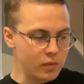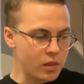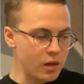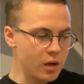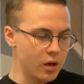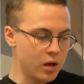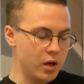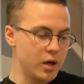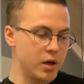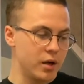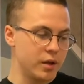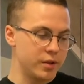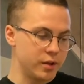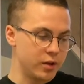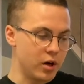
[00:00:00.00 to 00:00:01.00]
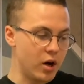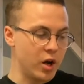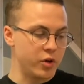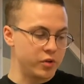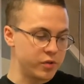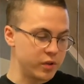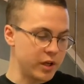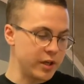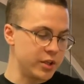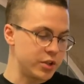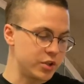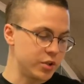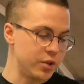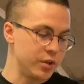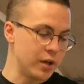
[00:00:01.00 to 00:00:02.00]
the
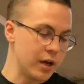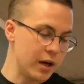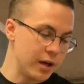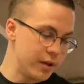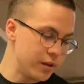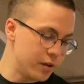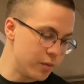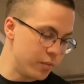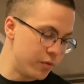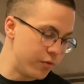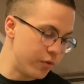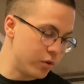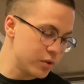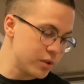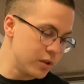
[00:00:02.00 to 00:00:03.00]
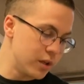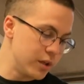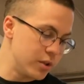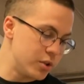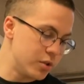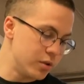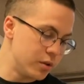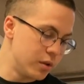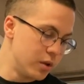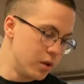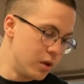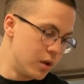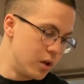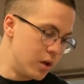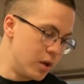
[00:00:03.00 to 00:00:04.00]
iodination and the methoxylation.
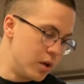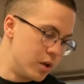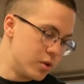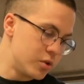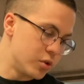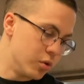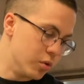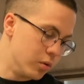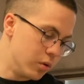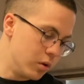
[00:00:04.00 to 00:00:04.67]
So,